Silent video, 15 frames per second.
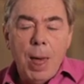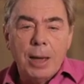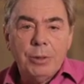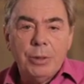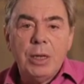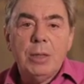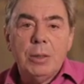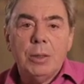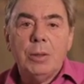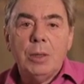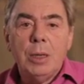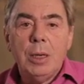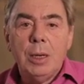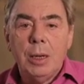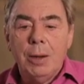I think that
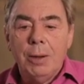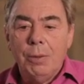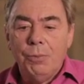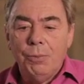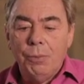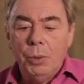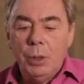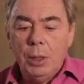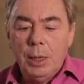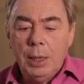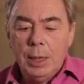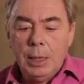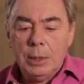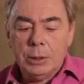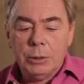the
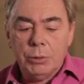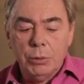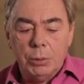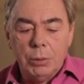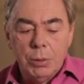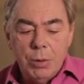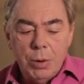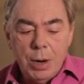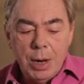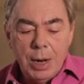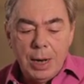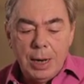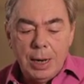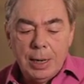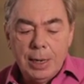
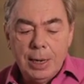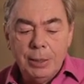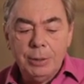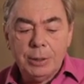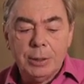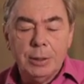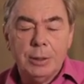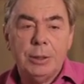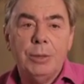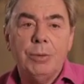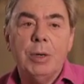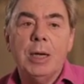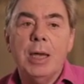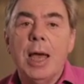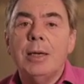extraordinary closeness you
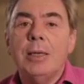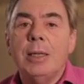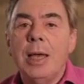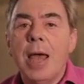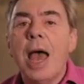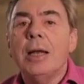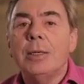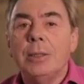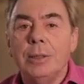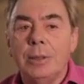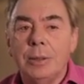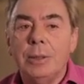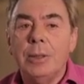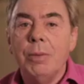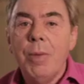can get to the actors
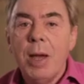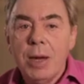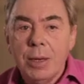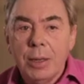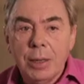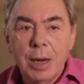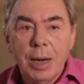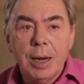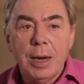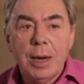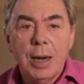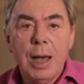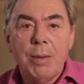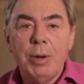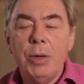is the main thing.
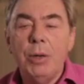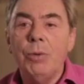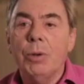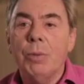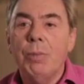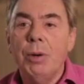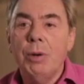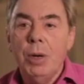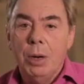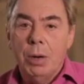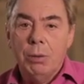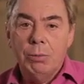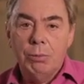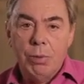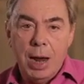I mean, you can be
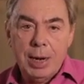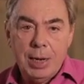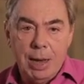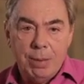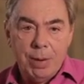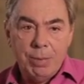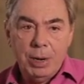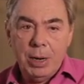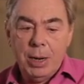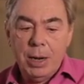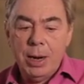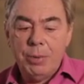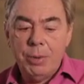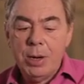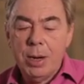right up. I mean,
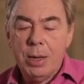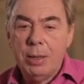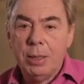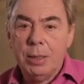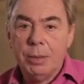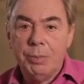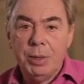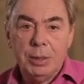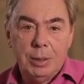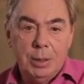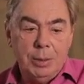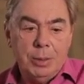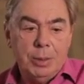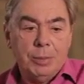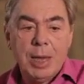you know, there could be
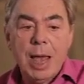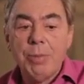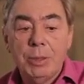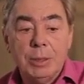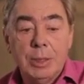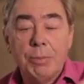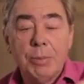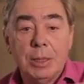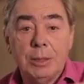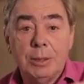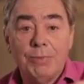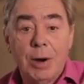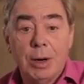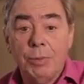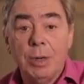the camera's sometimes as
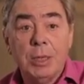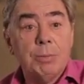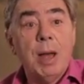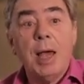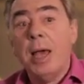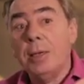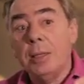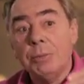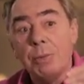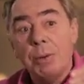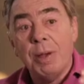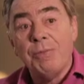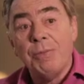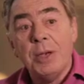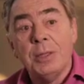far away as my hand is from
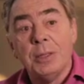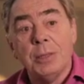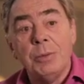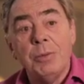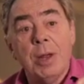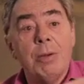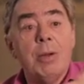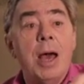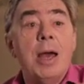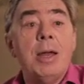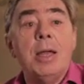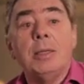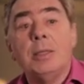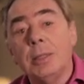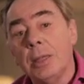my face, you know, and
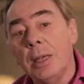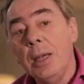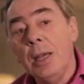it's